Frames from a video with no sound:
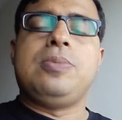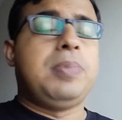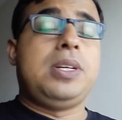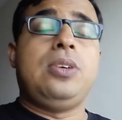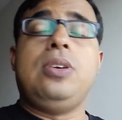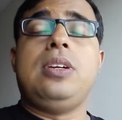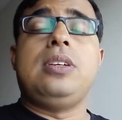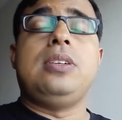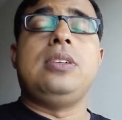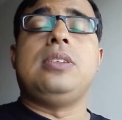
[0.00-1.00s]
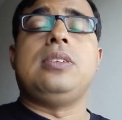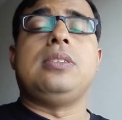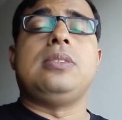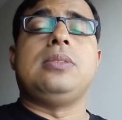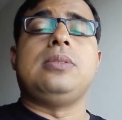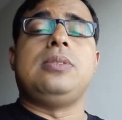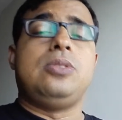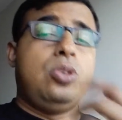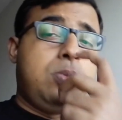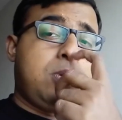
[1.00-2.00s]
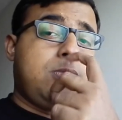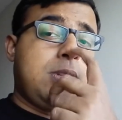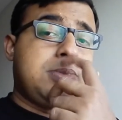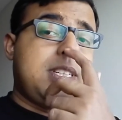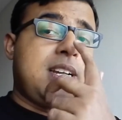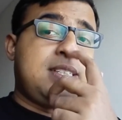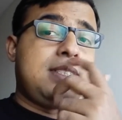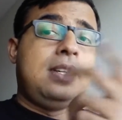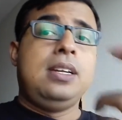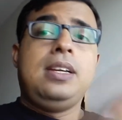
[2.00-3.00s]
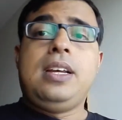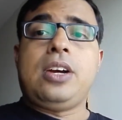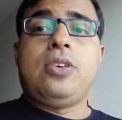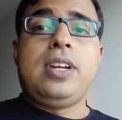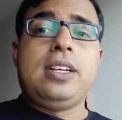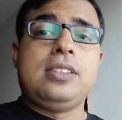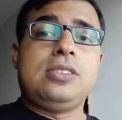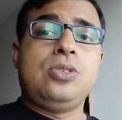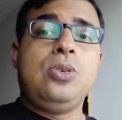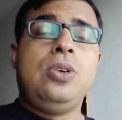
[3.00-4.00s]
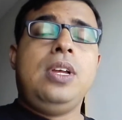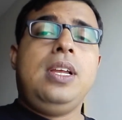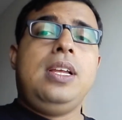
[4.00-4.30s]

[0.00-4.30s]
particular group of websites accordingly. So